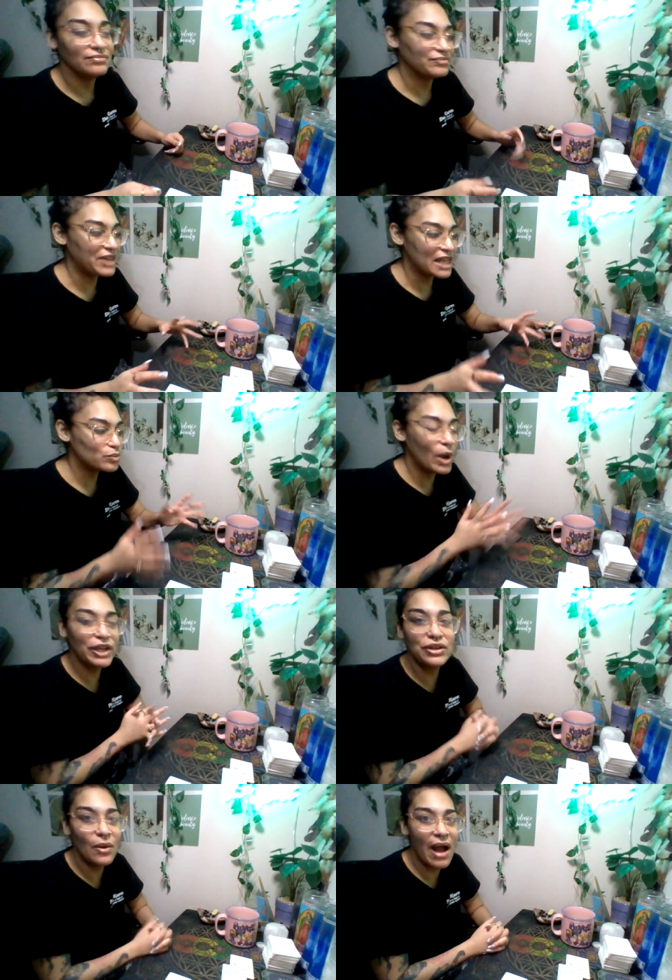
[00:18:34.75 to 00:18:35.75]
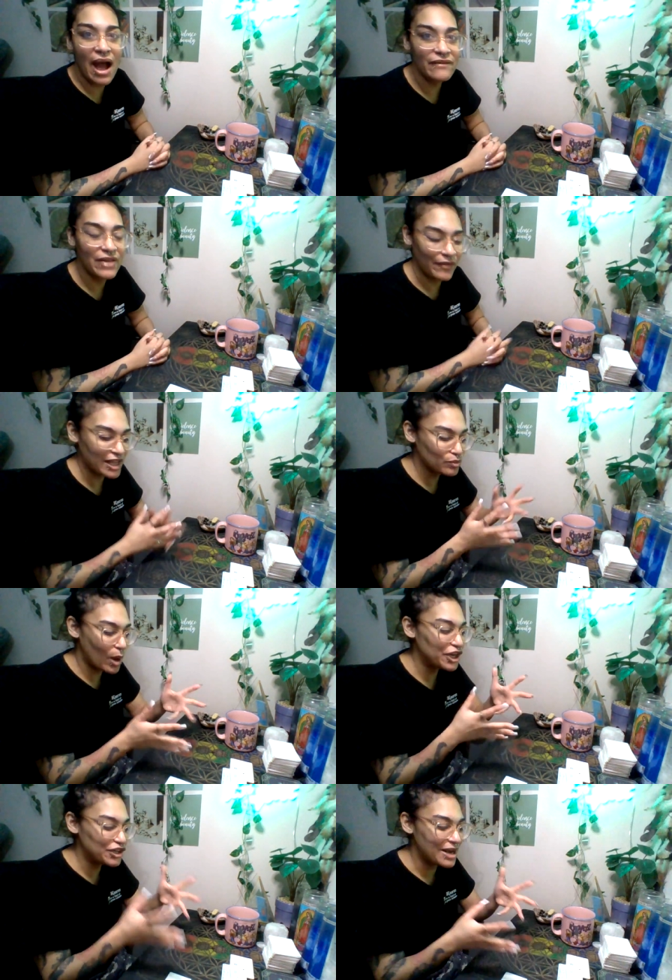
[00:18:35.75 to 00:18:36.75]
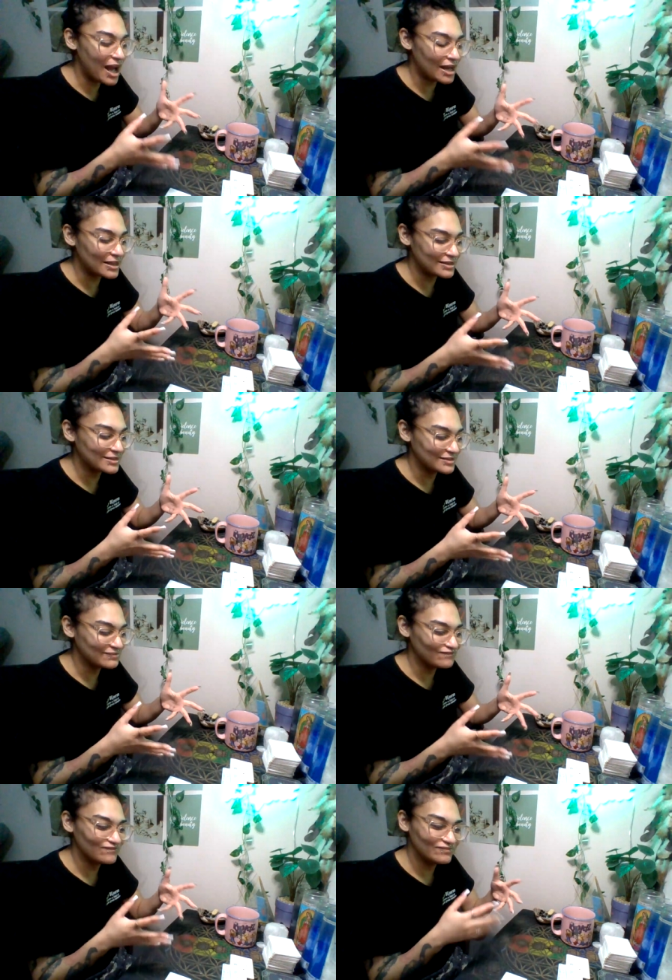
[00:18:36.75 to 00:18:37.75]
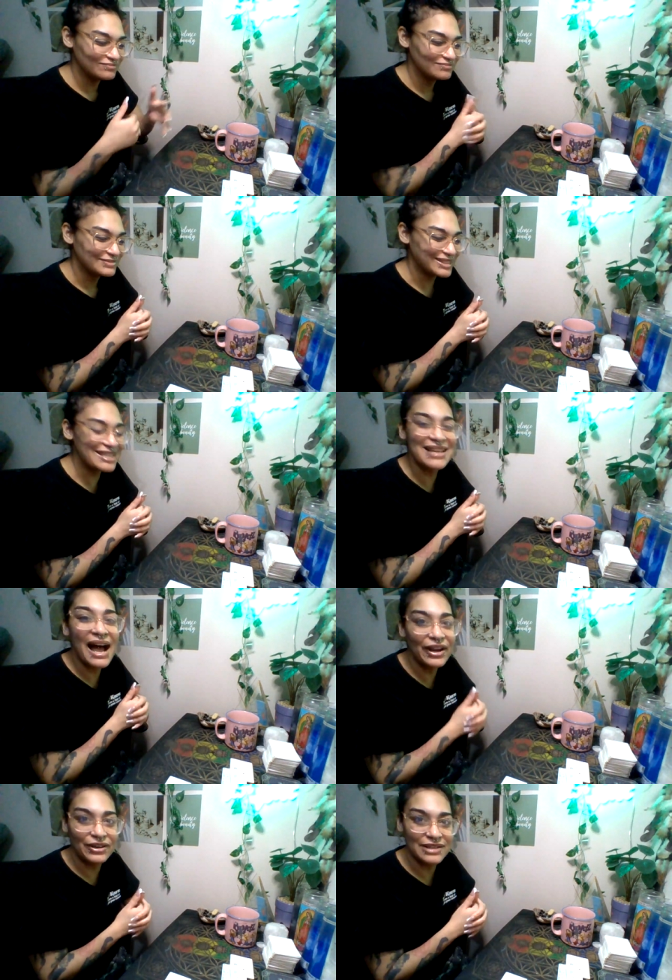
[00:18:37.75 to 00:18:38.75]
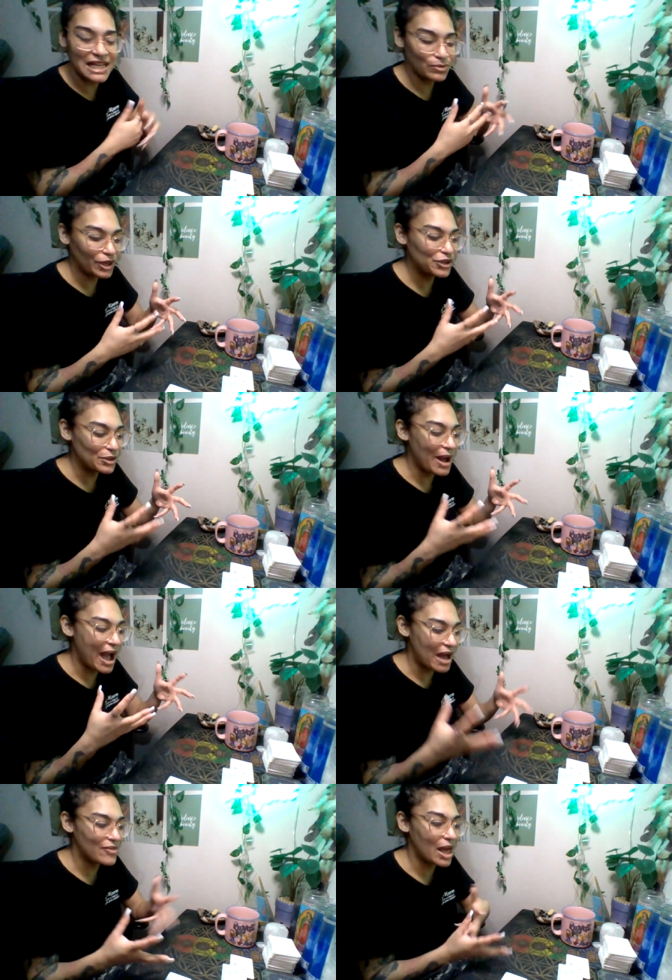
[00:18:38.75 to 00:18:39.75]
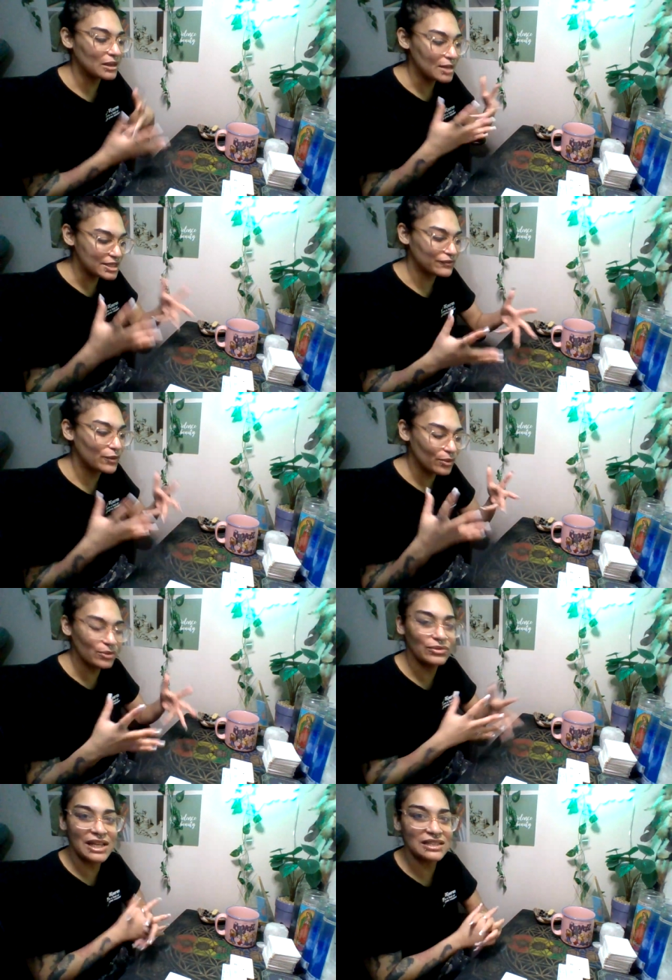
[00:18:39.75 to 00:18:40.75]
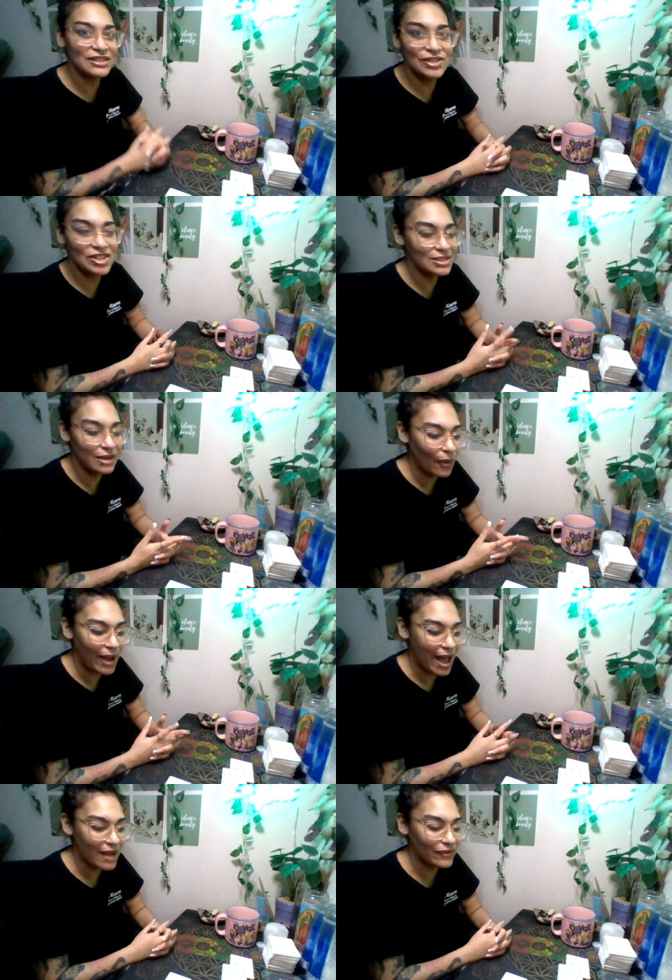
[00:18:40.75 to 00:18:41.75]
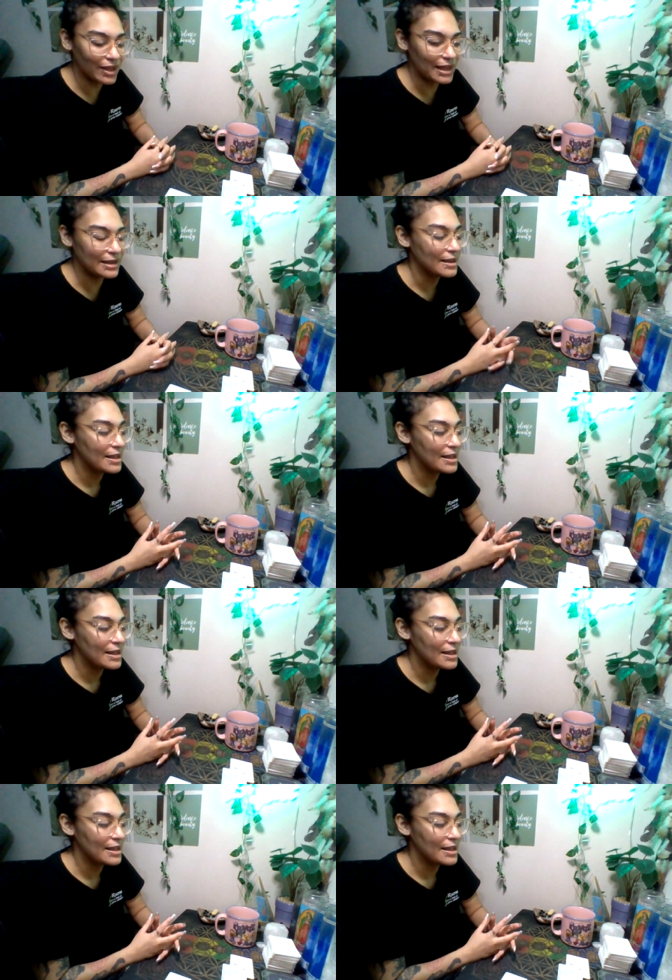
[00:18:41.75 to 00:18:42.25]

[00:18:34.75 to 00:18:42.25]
That's why you don't have that. That's why you're not desired. That's why you don't have that lustful, you just don't have it. And